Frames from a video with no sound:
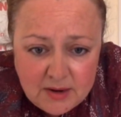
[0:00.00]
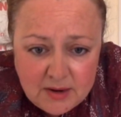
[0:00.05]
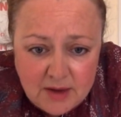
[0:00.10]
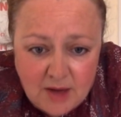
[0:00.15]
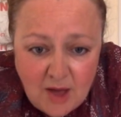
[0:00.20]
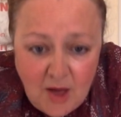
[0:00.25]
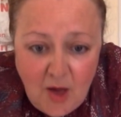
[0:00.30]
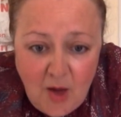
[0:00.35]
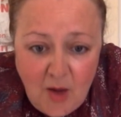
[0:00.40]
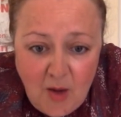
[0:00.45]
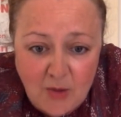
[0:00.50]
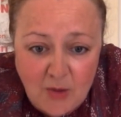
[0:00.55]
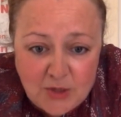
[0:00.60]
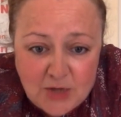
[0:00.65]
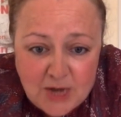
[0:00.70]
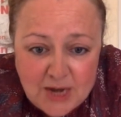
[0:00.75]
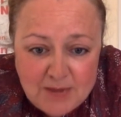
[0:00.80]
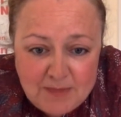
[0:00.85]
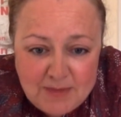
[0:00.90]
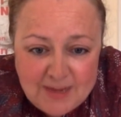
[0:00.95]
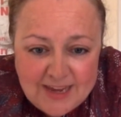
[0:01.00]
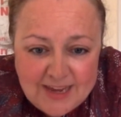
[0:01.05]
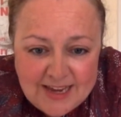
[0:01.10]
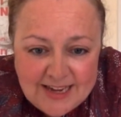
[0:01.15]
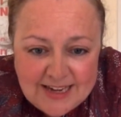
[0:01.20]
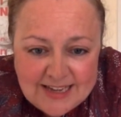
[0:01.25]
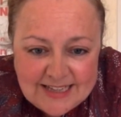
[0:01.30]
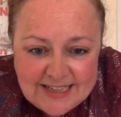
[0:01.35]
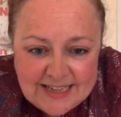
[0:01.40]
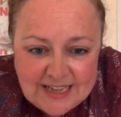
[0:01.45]
JP
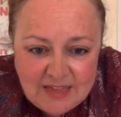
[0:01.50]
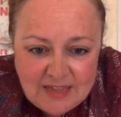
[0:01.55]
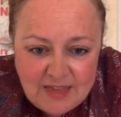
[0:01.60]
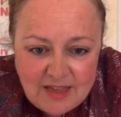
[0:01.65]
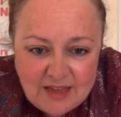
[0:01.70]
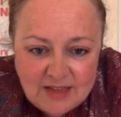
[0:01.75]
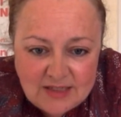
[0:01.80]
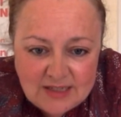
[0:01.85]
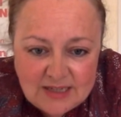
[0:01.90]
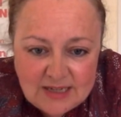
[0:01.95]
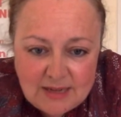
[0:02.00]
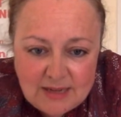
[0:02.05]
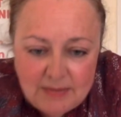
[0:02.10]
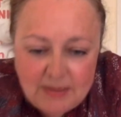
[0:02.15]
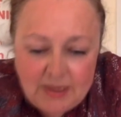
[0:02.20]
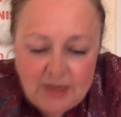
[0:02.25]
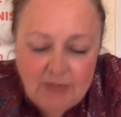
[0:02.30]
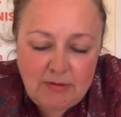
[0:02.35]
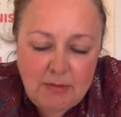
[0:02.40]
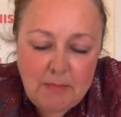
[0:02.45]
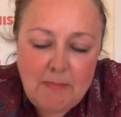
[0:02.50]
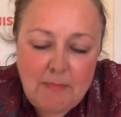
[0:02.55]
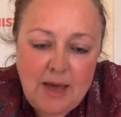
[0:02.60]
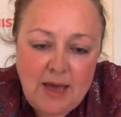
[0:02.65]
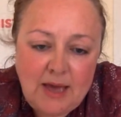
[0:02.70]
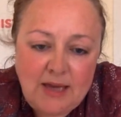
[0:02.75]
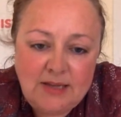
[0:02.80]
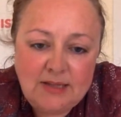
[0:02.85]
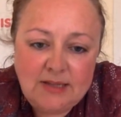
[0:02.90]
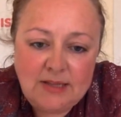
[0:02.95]
Holistic, thanks Tammy, you're
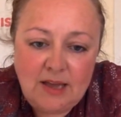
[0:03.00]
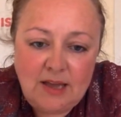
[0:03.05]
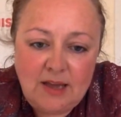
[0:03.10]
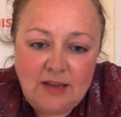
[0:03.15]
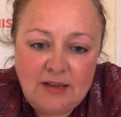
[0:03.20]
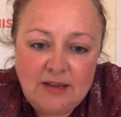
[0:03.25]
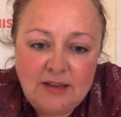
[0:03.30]
amazing.